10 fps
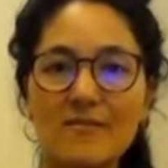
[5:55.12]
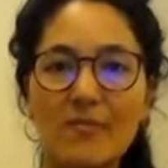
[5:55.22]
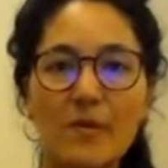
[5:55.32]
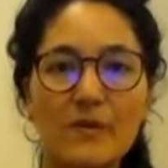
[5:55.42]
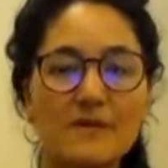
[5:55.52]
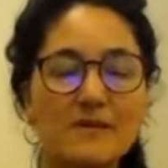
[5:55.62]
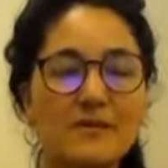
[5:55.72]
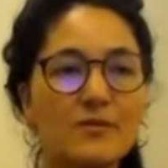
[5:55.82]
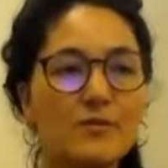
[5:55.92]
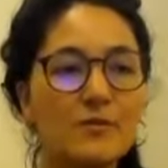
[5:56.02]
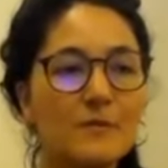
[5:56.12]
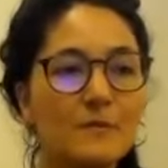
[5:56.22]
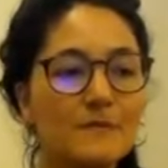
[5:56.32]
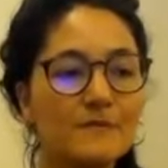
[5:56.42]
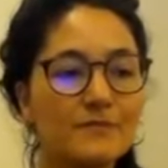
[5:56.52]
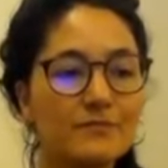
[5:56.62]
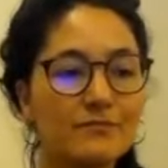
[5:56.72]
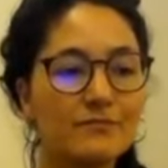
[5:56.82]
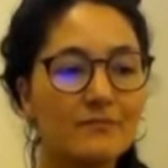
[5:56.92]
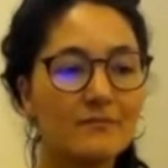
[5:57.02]
important to
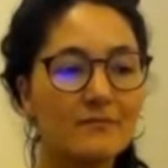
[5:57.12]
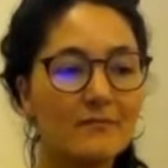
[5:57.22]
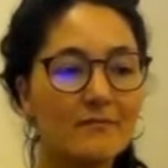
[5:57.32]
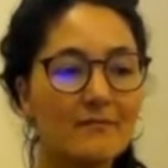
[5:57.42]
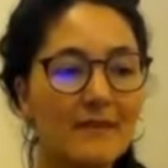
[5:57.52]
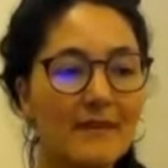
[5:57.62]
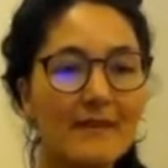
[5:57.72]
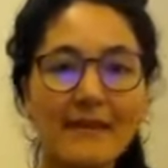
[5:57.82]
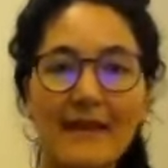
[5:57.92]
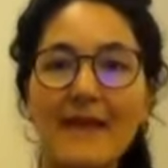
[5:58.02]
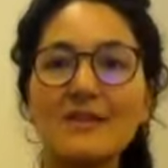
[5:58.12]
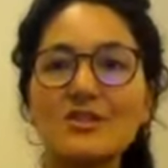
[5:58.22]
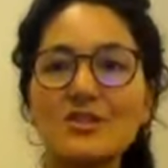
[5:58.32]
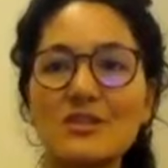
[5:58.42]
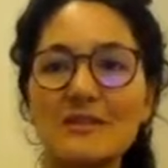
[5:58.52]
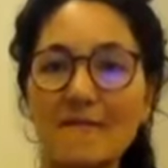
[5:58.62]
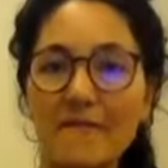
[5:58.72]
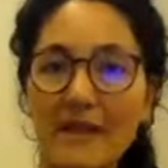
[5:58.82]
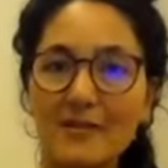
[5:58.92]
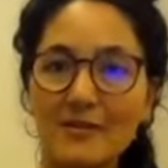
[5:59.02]
engage the
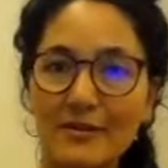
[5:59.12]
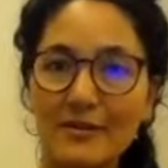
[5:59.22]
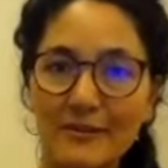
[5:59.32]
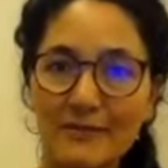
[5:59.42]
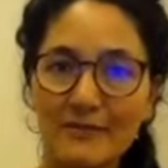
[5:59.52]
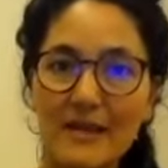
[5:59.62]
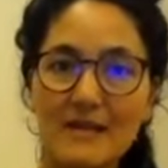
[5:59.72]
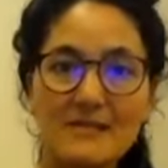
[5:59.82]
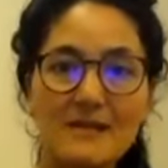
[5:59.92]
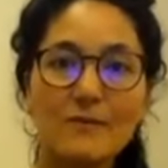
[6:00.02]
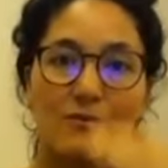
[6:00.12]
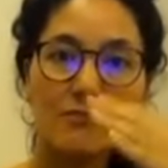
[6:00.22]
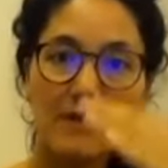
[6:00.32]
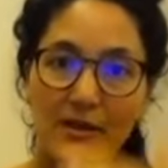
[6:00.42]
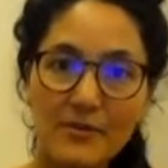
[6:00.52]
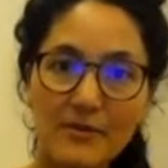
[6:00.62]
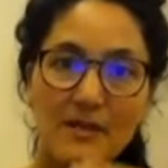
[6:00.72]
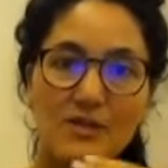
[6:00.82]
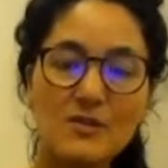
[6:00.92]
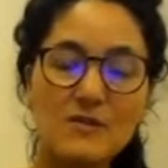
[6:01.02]
vagal nerve yes our
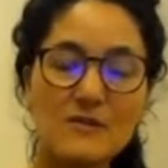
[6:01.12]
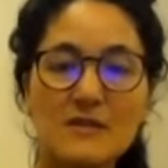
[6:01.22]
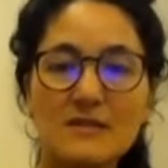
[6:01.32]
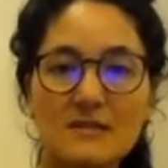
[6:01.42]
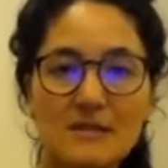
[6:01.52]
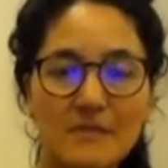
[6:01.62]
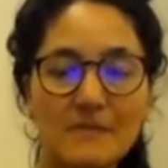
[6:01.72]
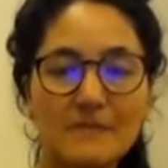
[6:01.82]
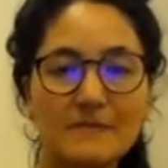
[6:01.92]
regulation system